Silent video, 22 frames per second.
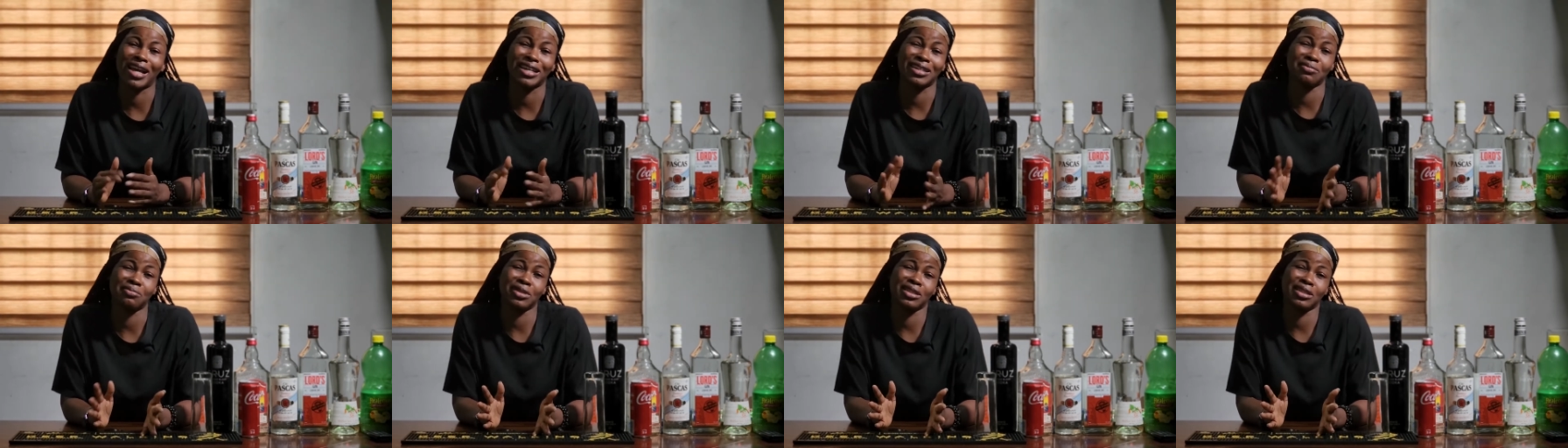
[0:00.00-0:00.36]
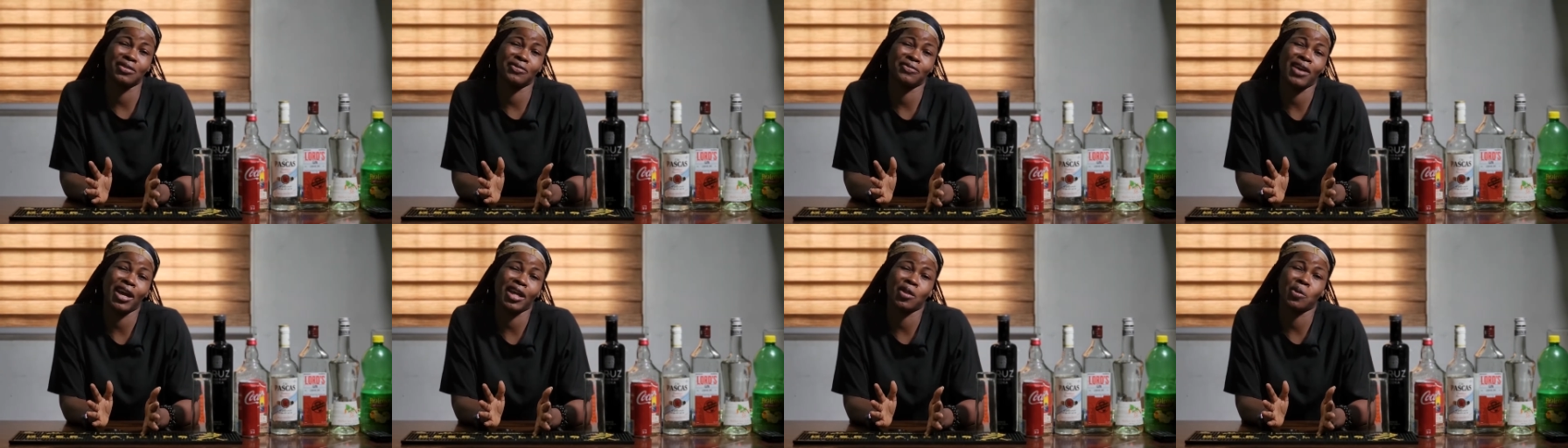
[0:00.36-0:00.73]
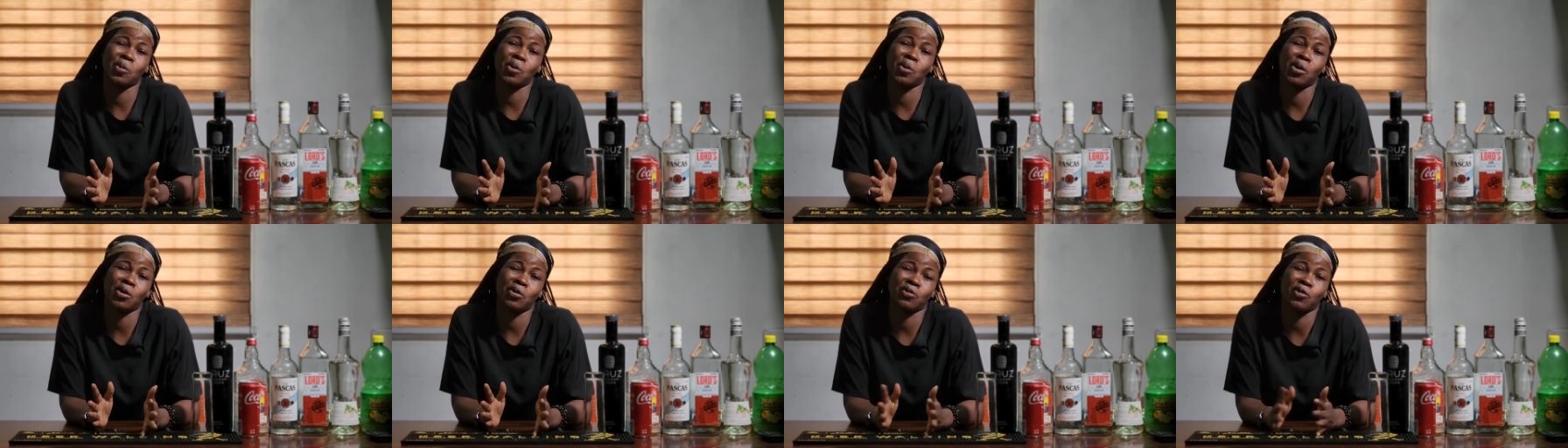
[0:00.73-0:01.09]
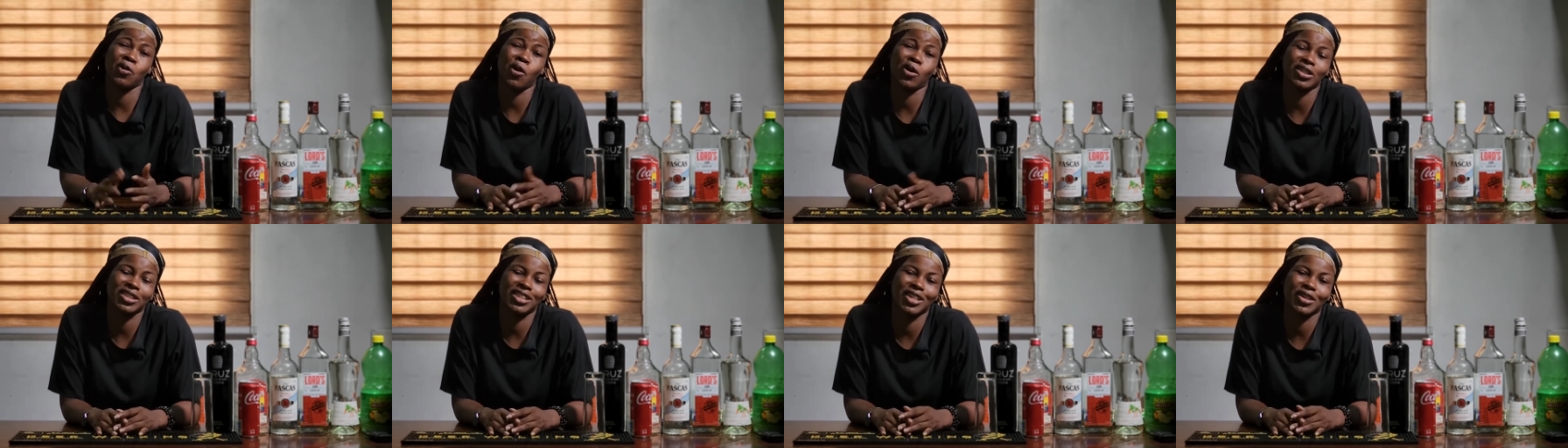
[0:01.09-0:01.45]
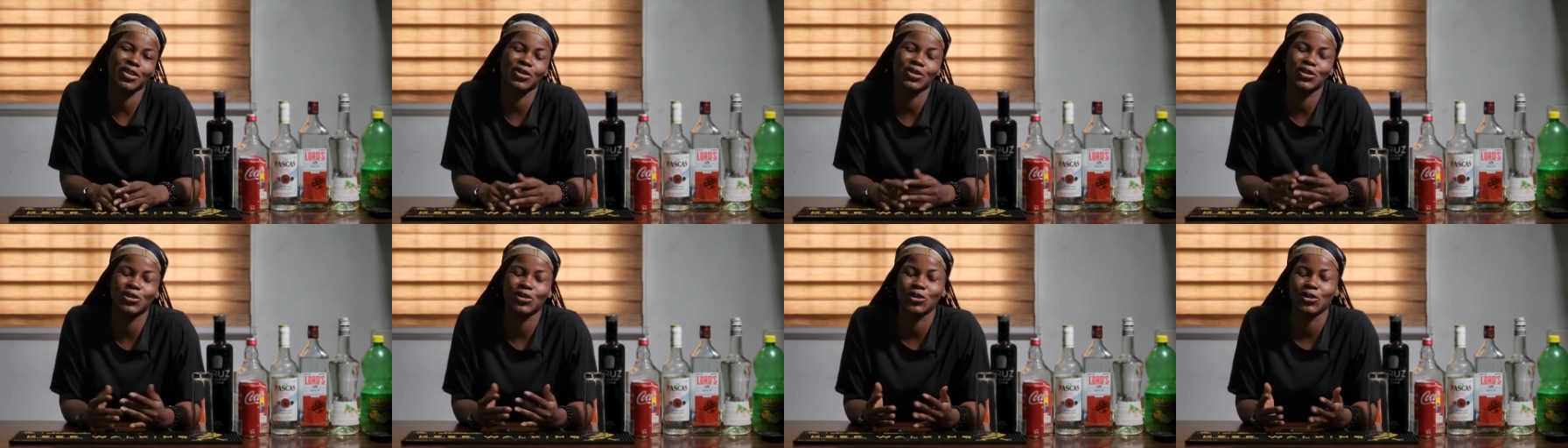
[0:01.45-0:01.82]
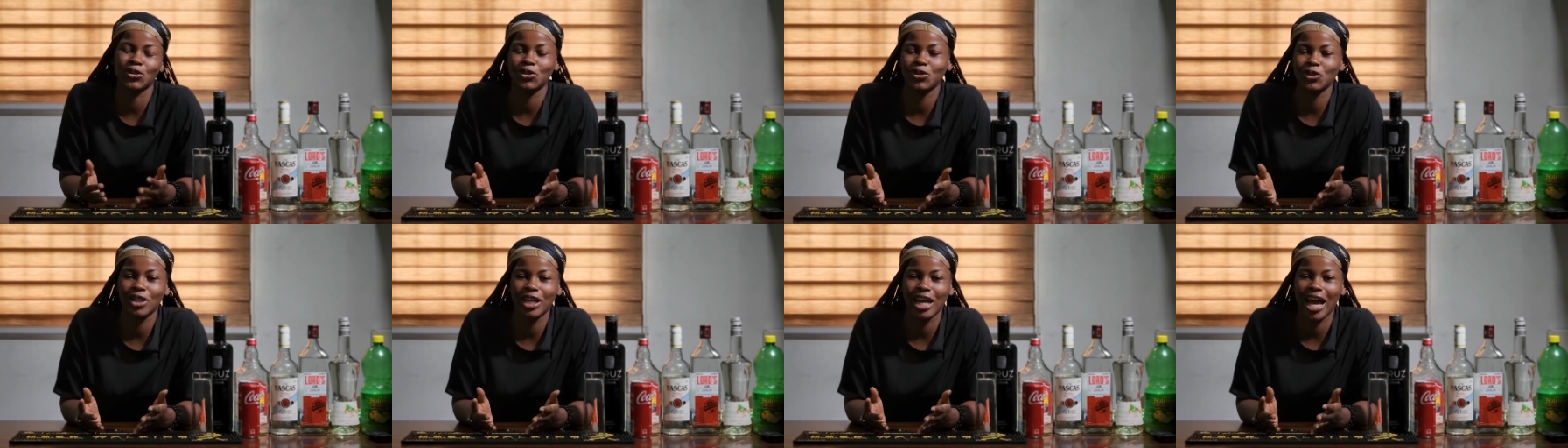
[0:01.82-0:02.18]
i demystify the world of cocktails to
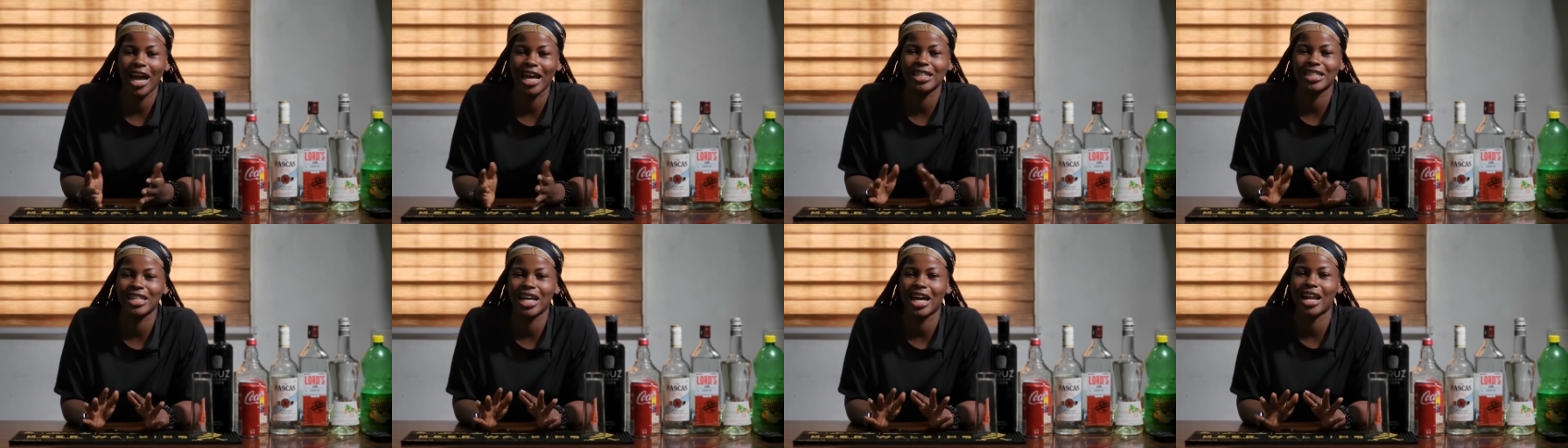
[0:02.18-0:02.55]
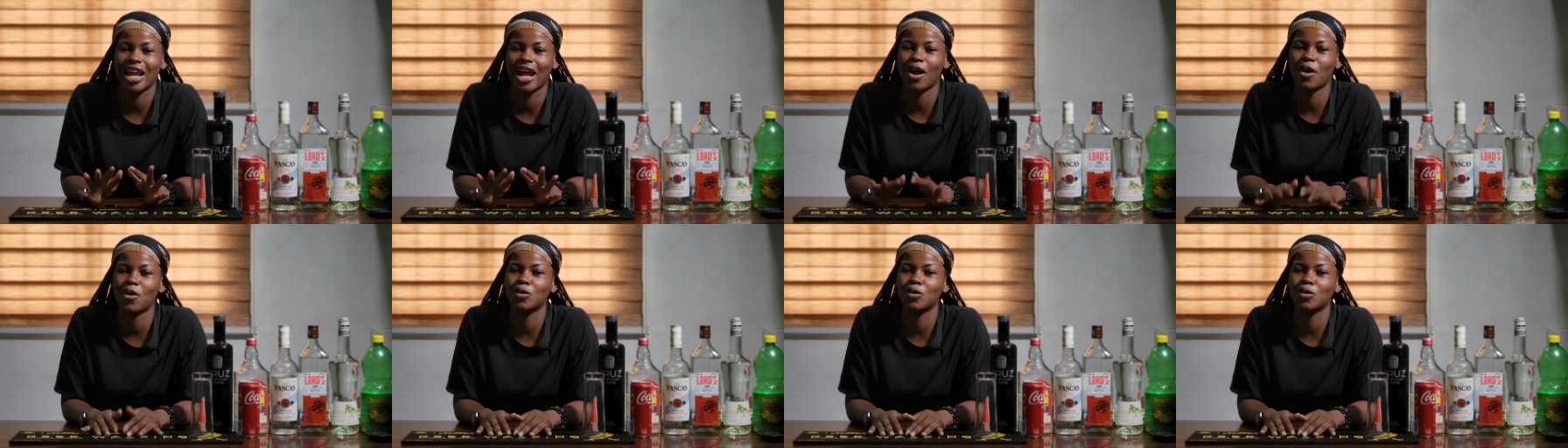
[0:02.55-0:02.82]
you guys and i